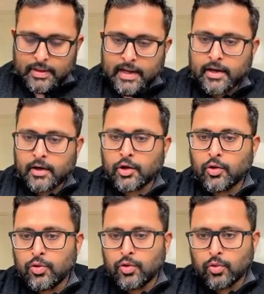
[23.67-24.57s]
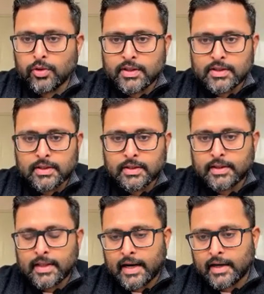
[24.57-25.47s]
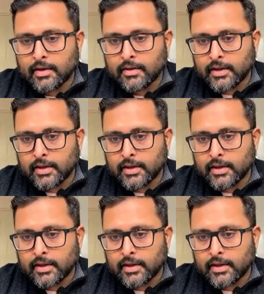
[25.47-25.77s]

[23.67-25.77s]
that you know this, that